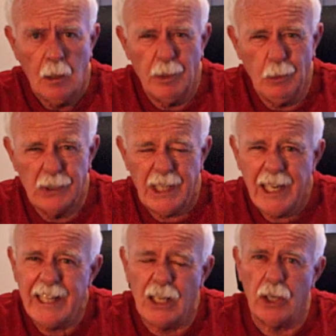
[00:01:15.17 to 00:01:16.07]
but it was
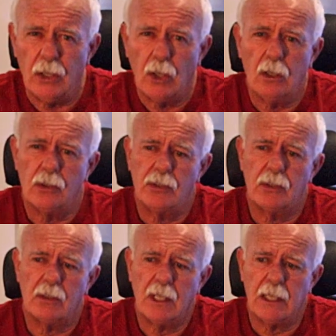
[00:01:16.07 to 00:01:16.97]

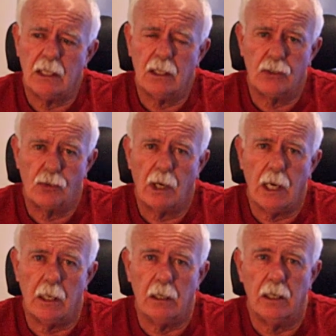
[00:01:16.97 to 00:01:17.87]
$89
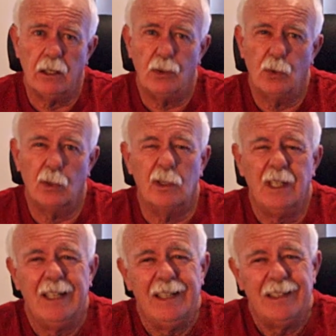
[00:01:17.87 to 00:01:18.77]
Australian, and I thought
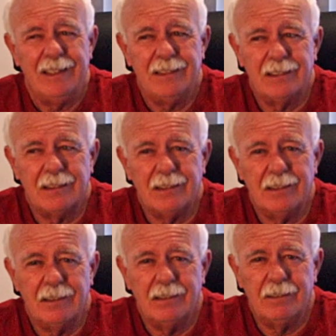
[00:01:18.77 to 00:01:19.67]
it's a
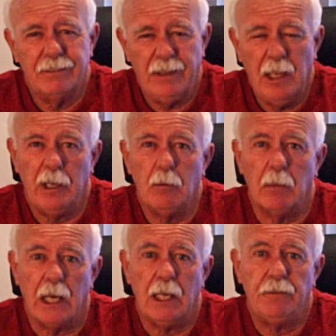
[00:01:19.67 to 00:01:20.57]
fair bit of
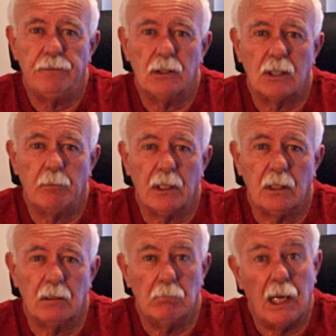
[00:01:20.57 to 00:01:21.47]
money for something
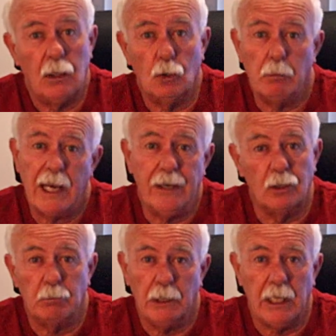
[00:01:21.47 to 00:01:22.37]
that may or may
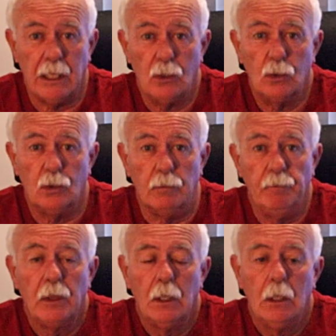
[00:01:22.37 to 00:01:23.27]
not be any good.
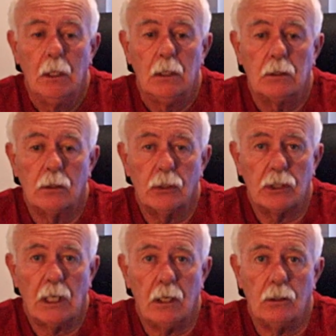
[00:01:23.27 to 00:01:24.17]
So I
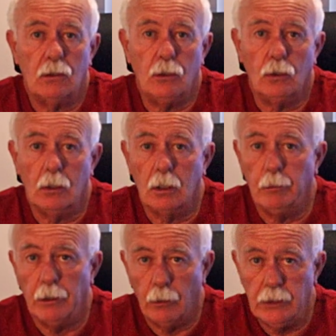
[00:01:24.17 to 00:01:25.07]
started to do a little
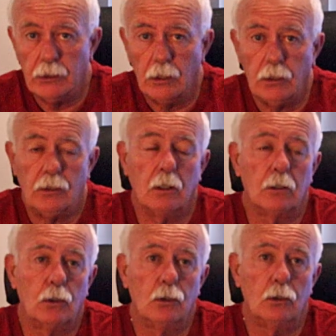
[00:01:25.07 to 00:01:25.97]
bit of research, and I
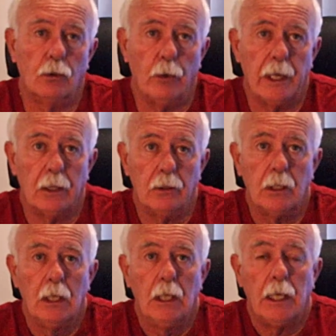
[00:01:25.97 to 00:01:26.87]
googled around,
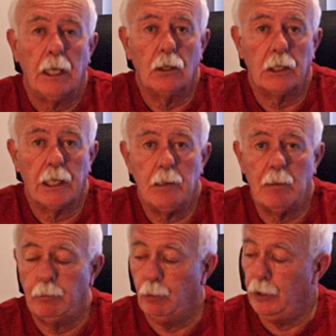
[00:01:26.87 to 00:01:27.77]
and I came
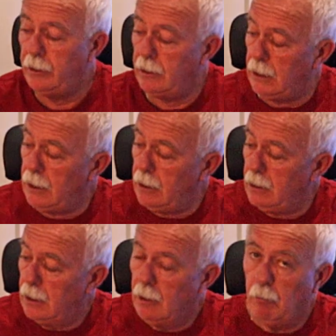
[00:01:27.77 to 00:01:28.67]
up with the
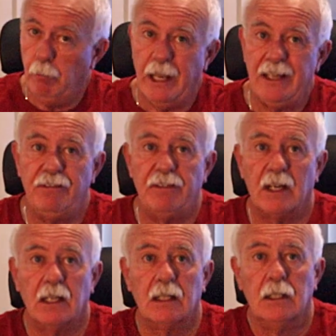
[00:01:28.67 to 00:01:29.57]
Bentifar